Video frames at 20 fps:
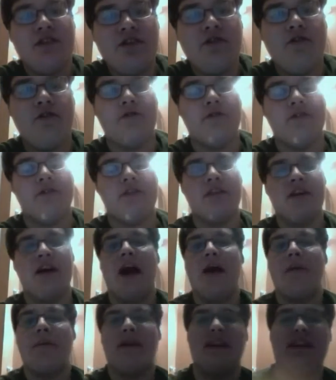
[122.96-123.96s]
news.
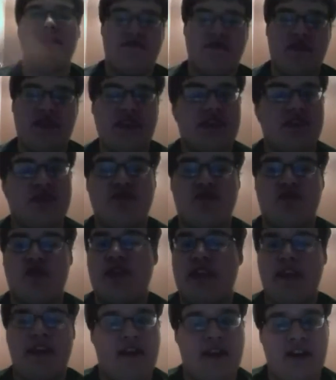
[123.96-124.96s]
I mean, this is
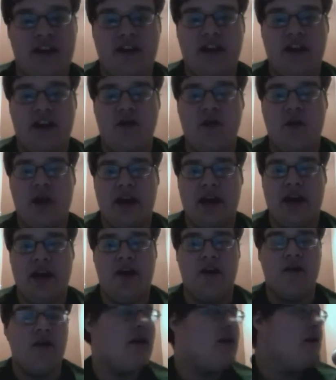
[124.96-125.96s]
trending on Hatena right
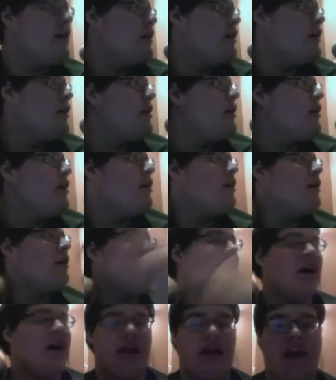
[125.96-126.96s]
now,
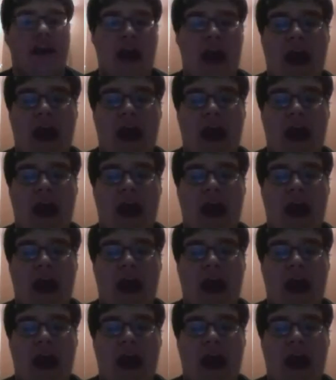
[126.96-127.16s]
on like